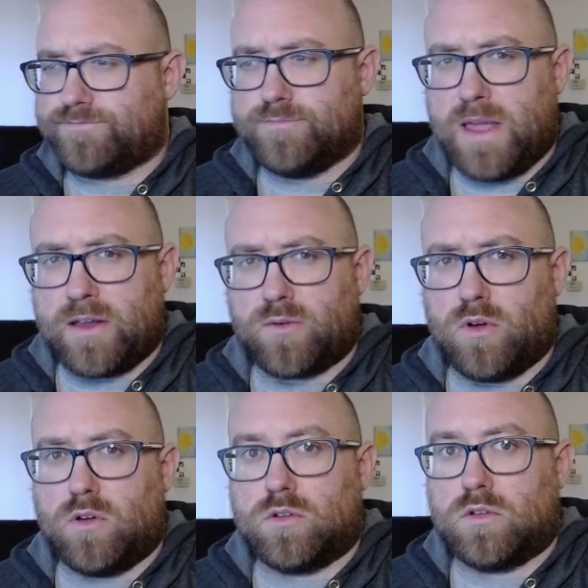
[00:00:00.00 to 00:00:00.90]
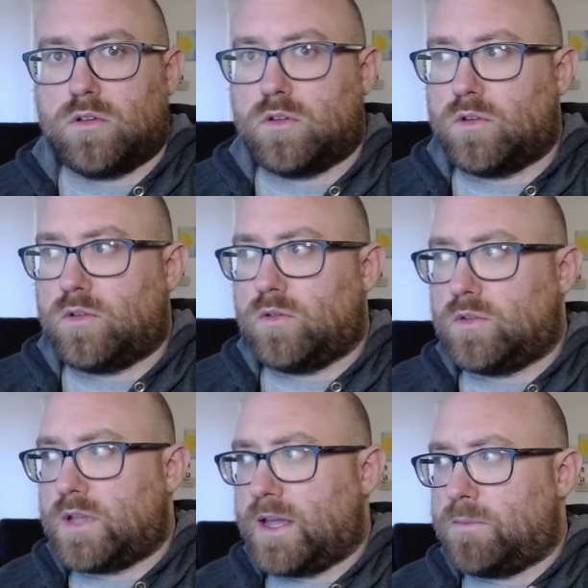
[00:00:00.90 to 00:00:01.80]
bankroll
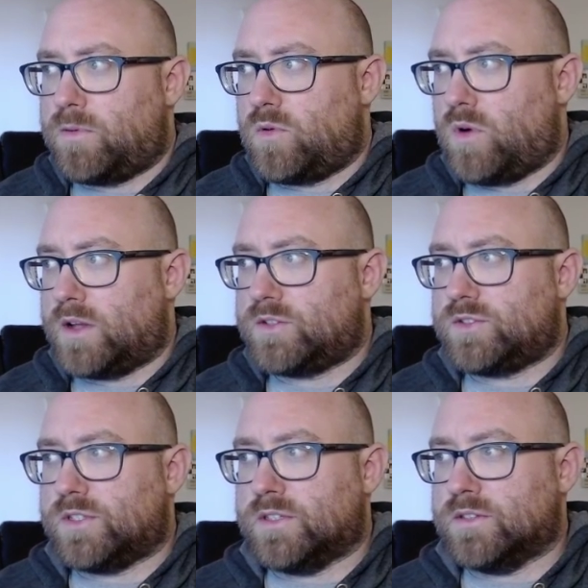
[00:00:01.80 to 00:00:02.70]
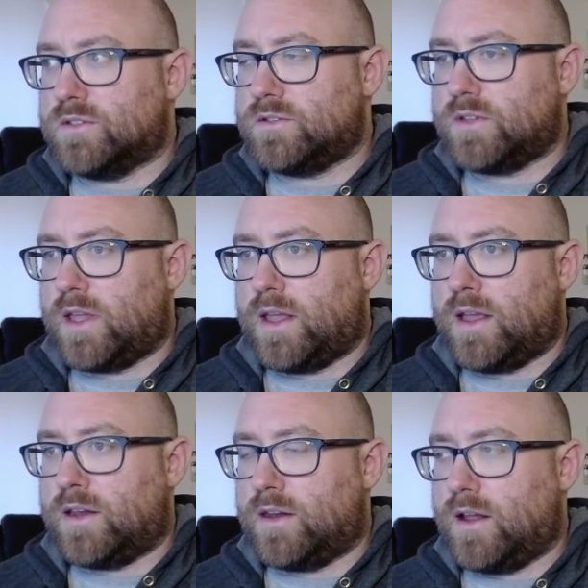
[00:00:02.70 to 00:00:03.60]
type questions,
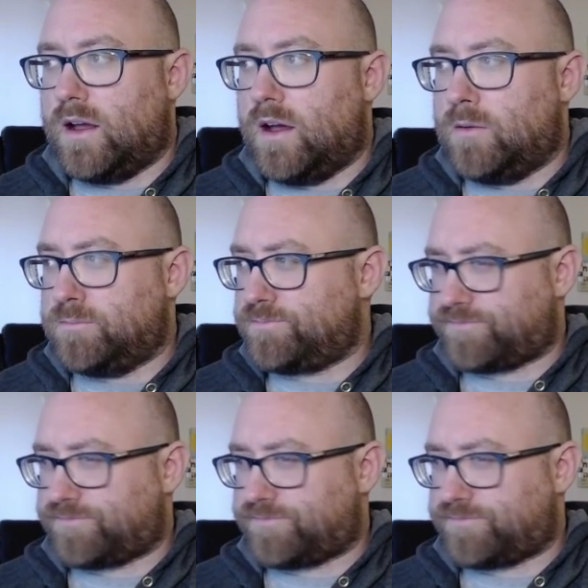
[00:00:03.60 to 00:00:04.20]
and I